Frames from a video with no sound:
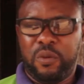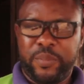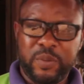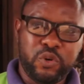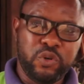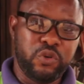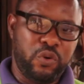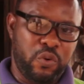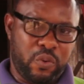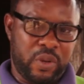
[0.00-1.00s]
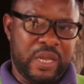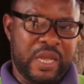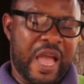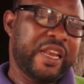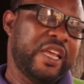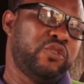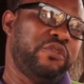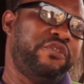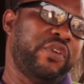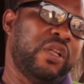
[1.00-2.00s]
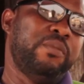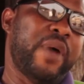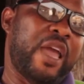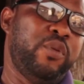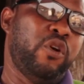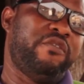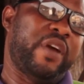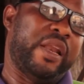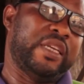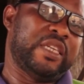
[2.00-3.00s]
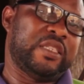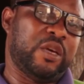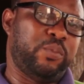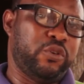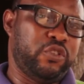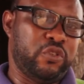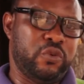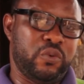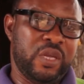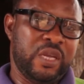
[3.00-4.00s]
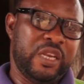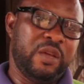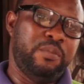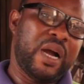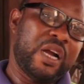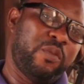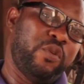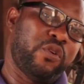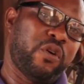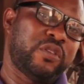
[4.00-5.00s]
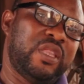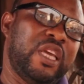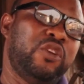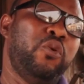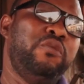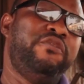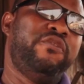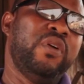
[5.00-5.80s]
on people you know, others you feel might be of financial support to you, they back out because they don't